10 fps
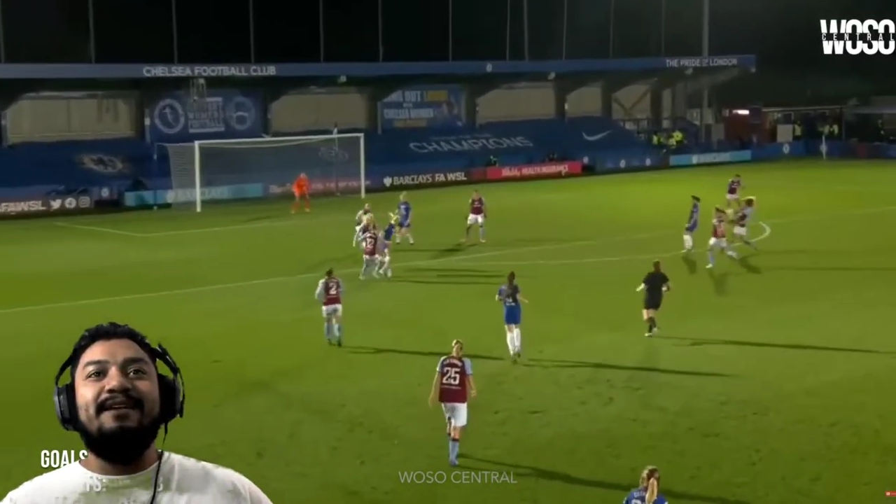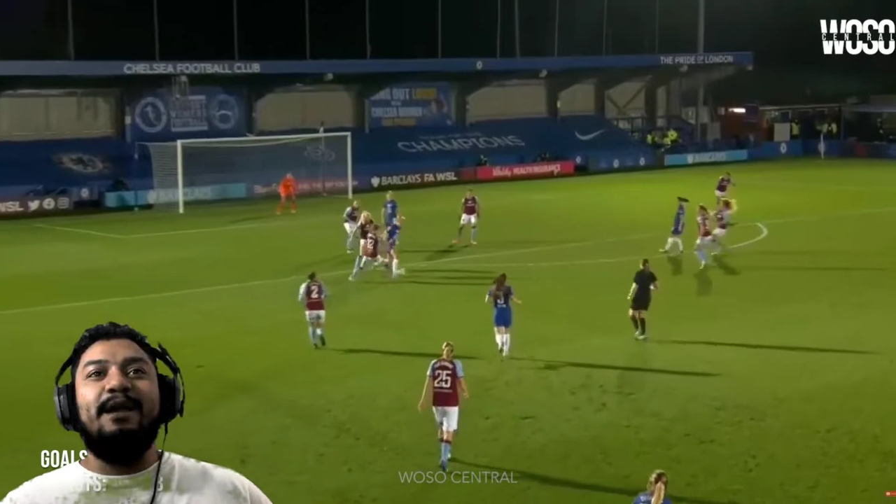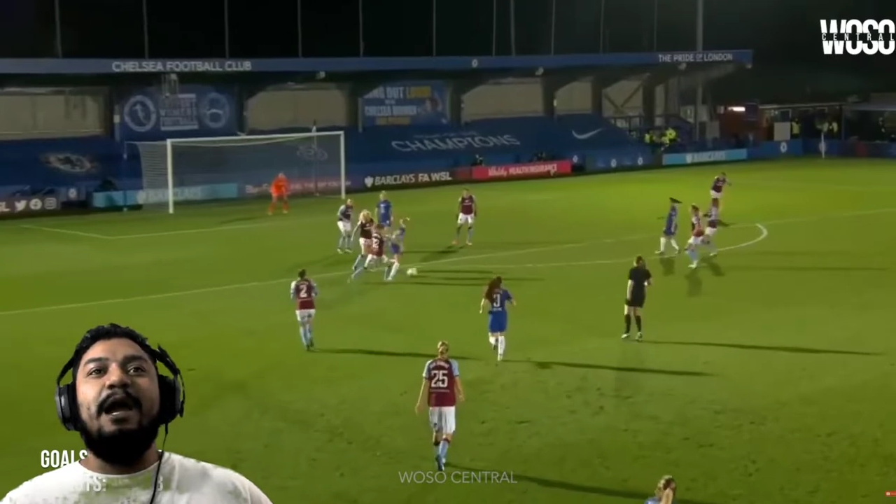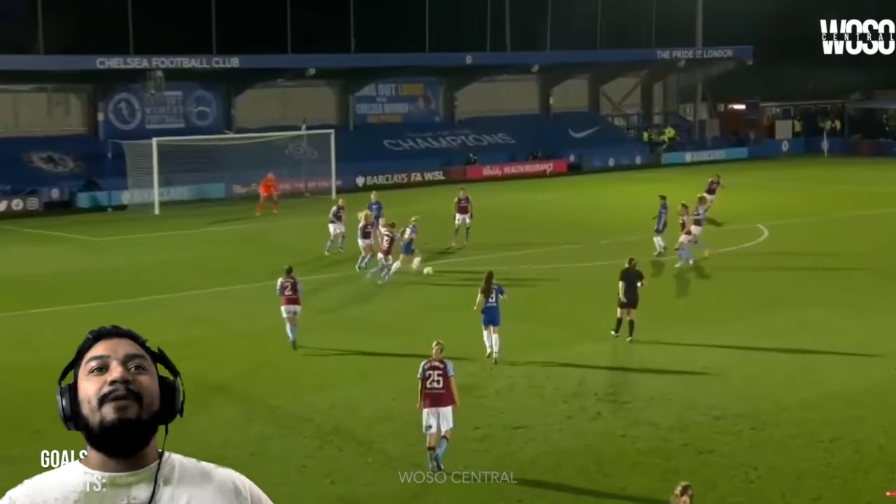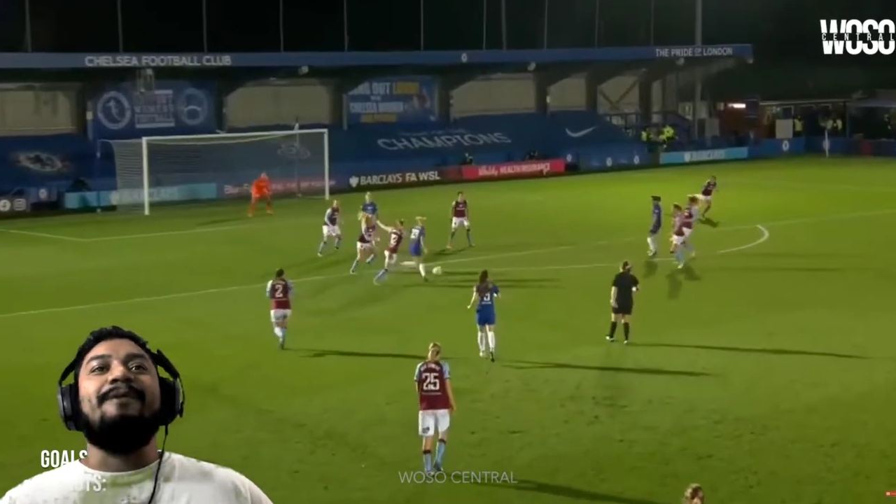
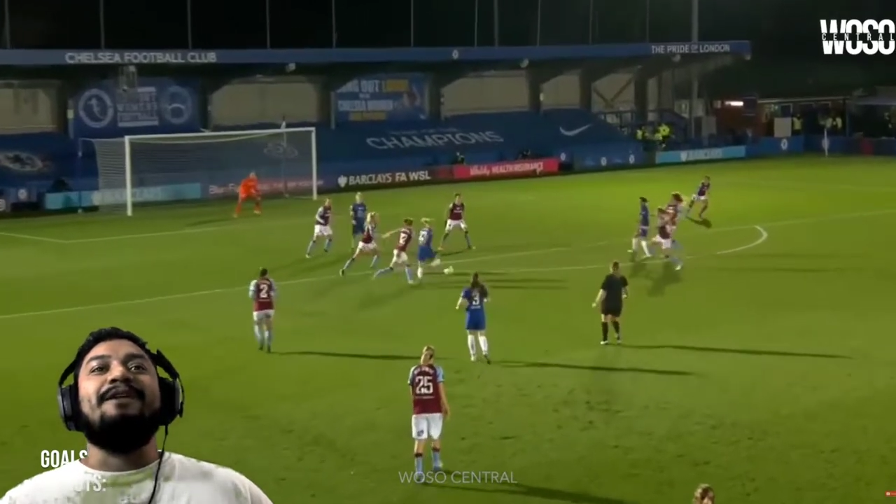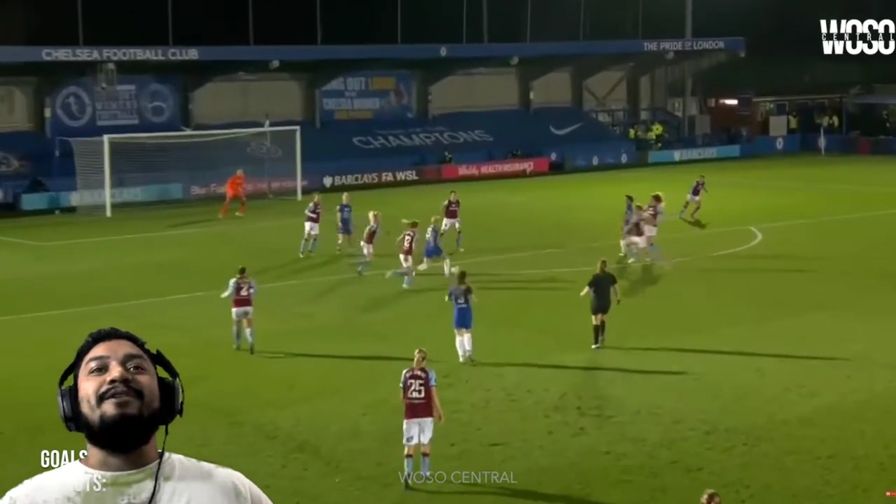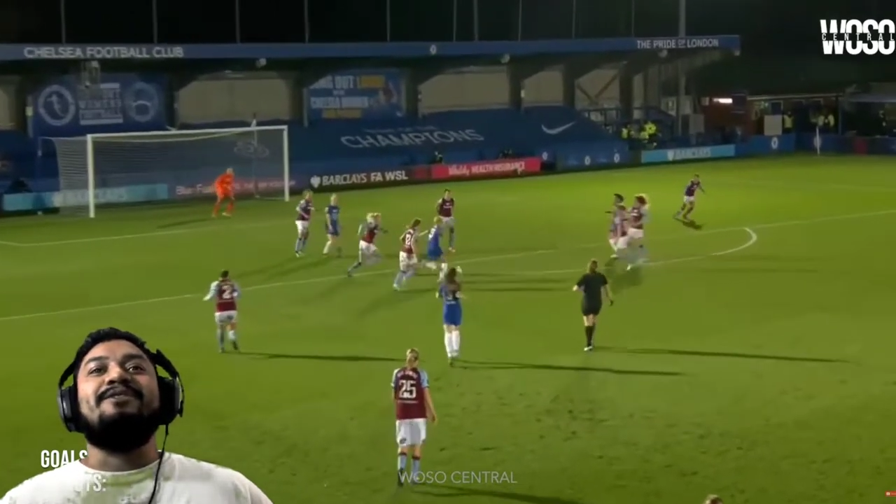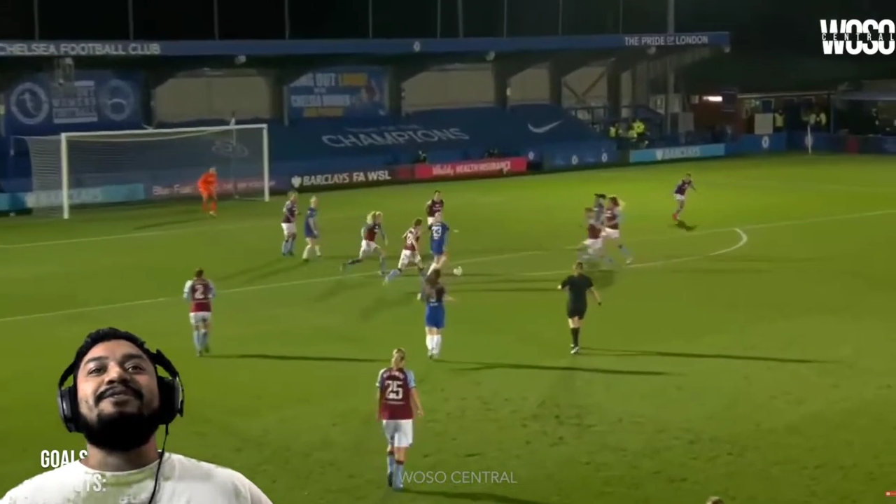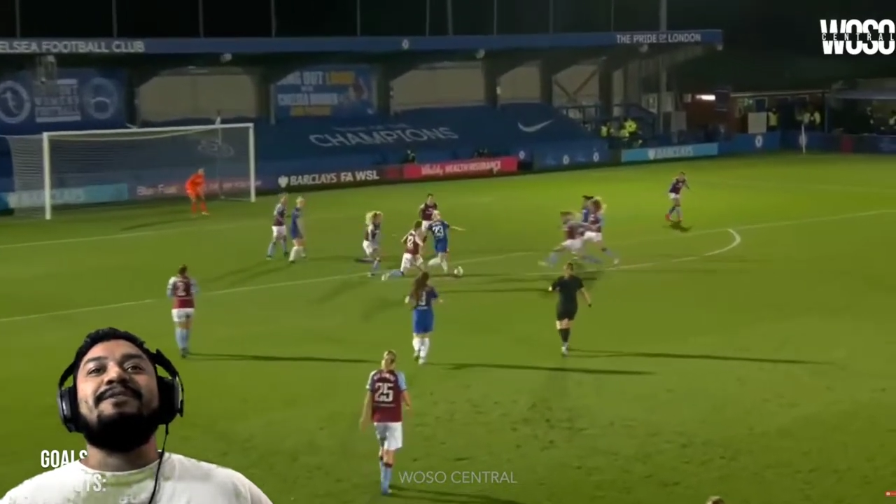I already
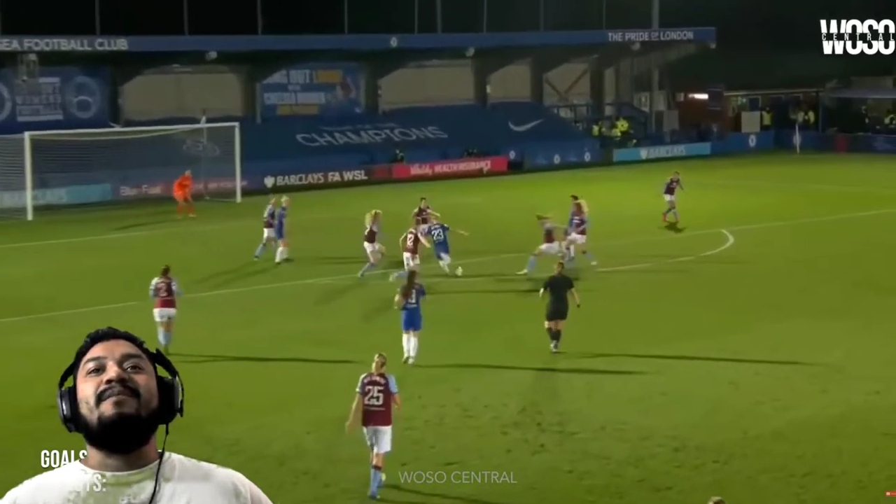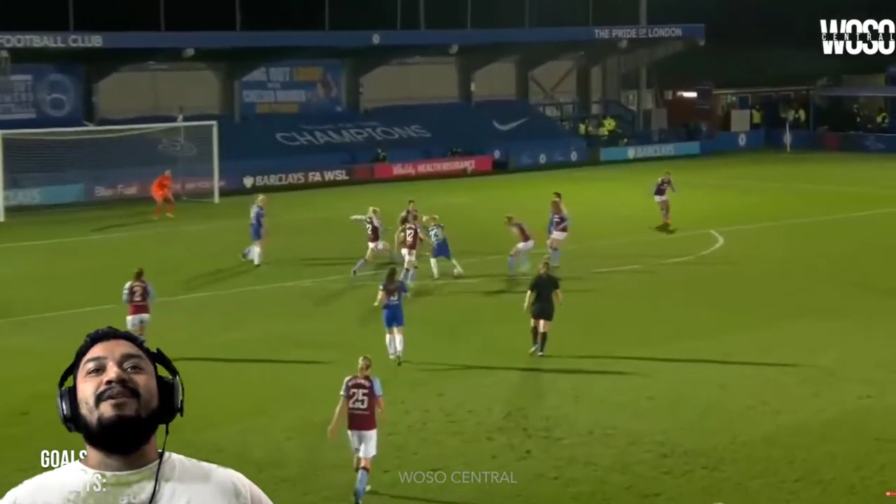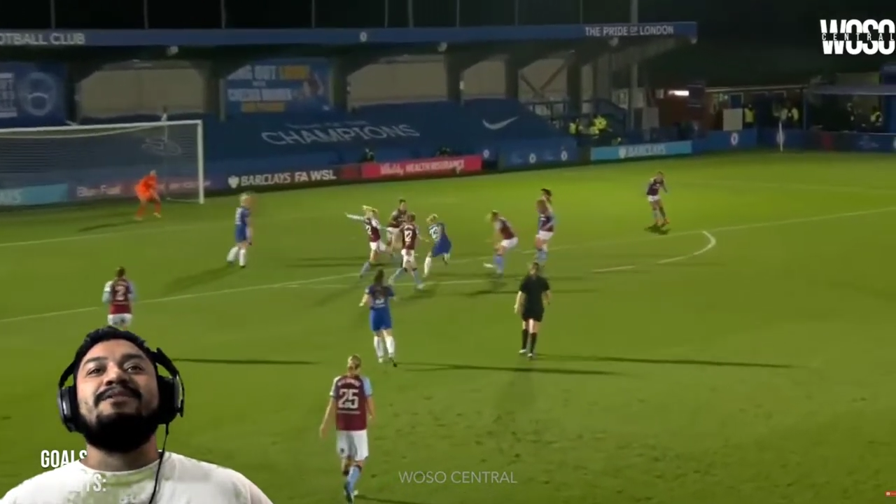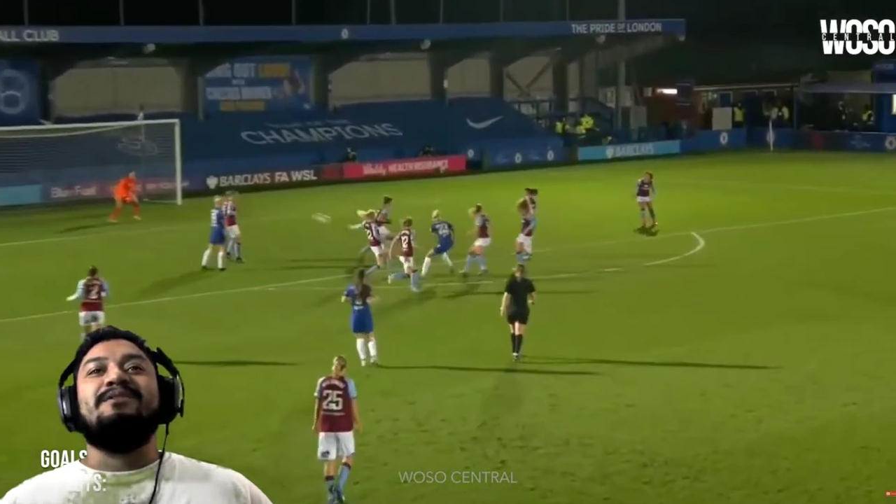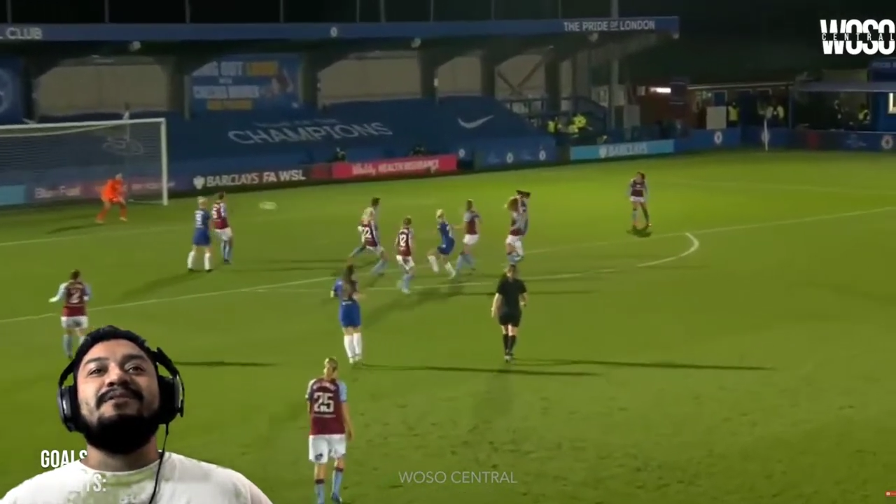know she's a
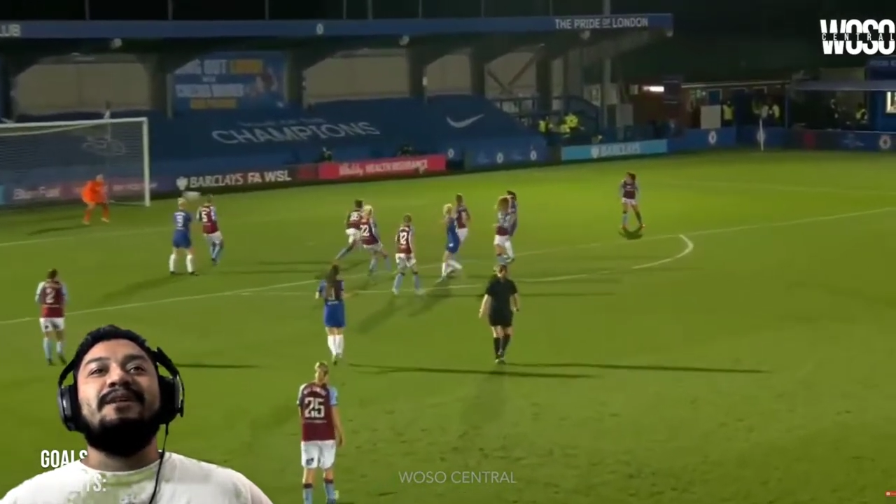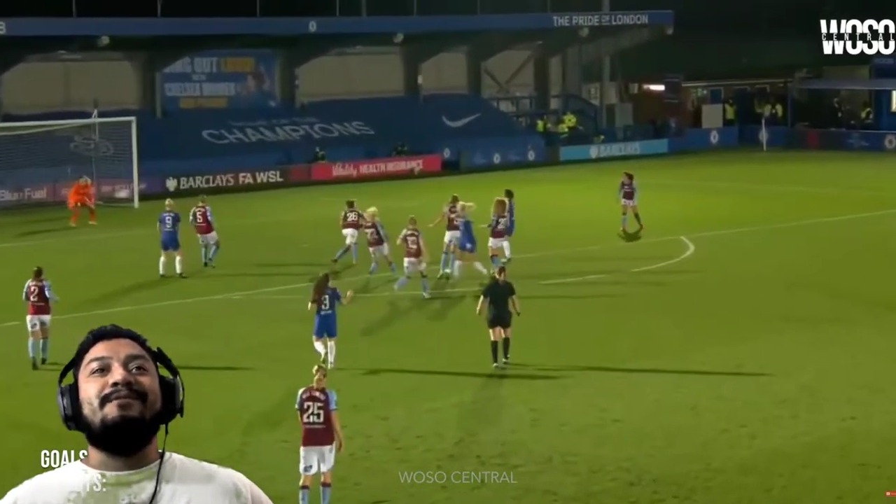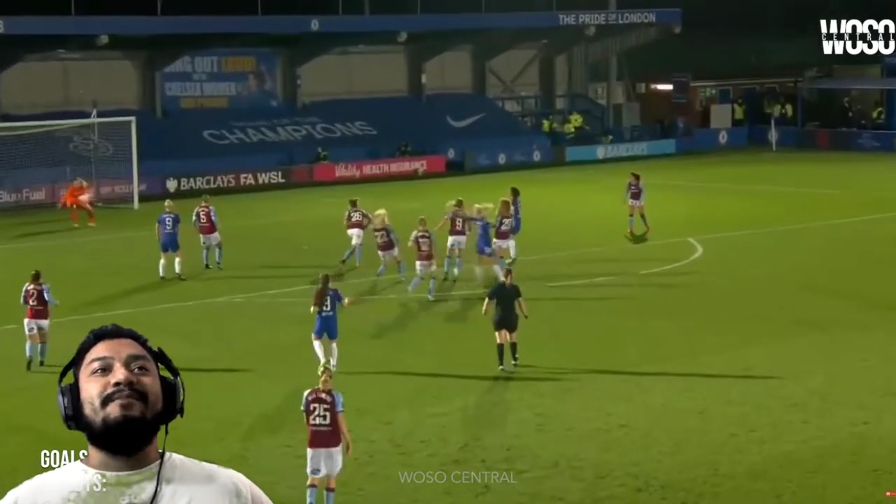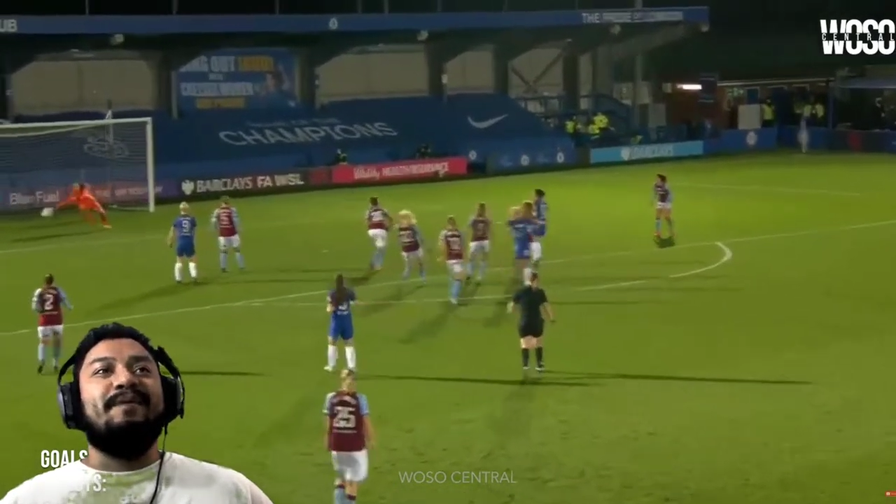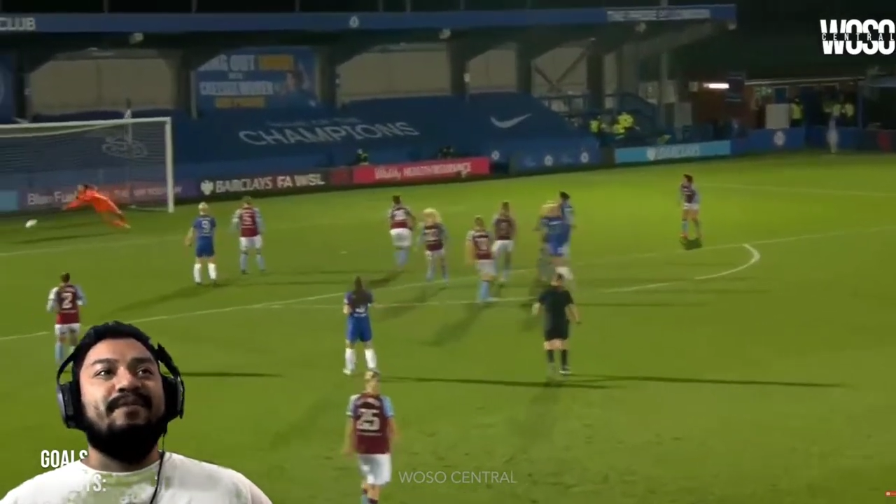monster, dude. I
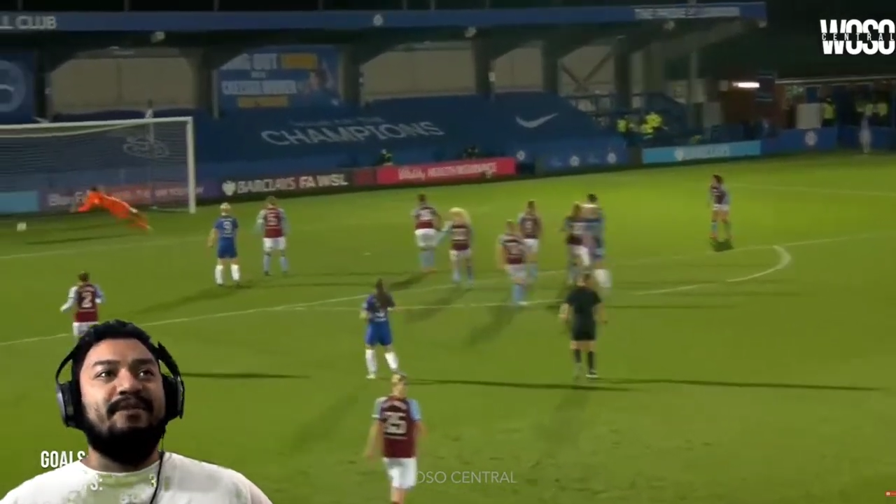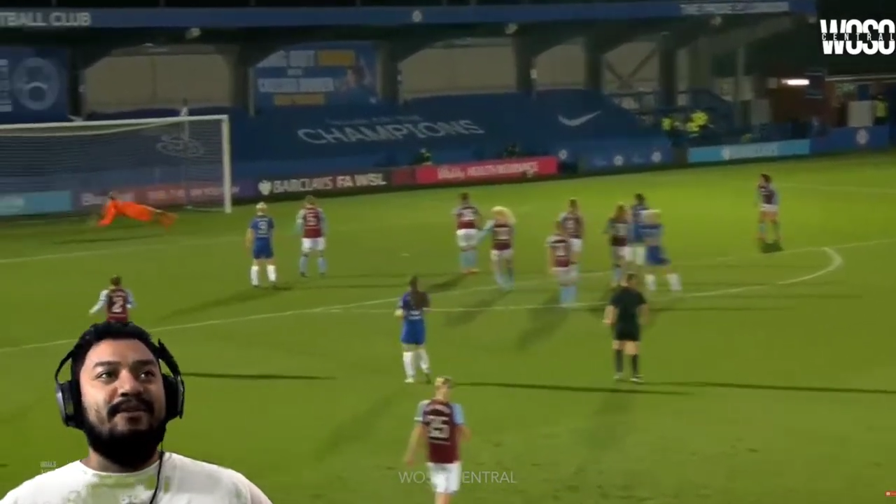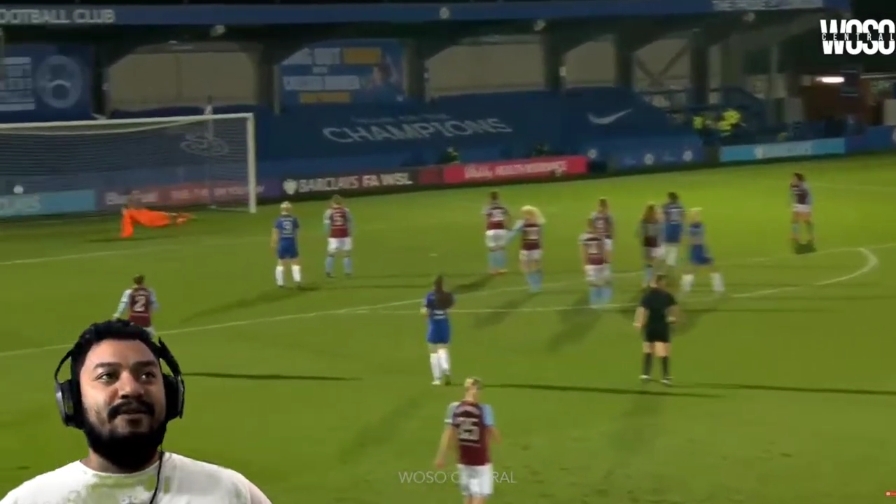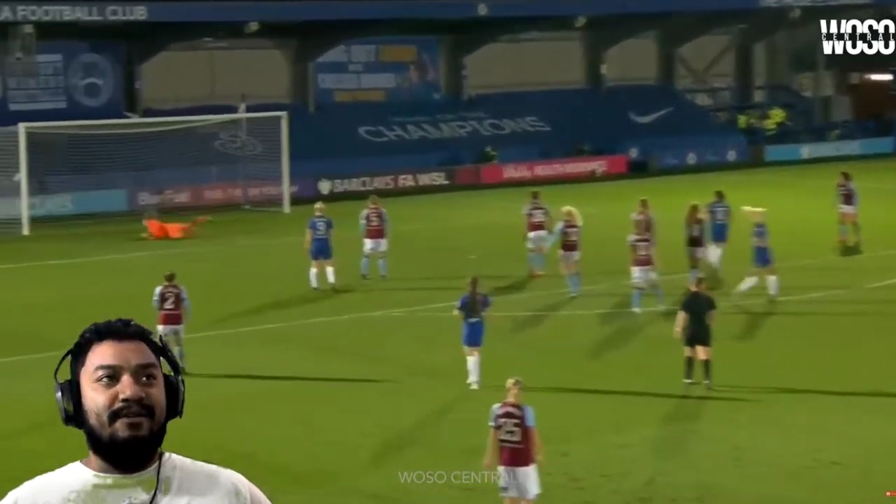remember her.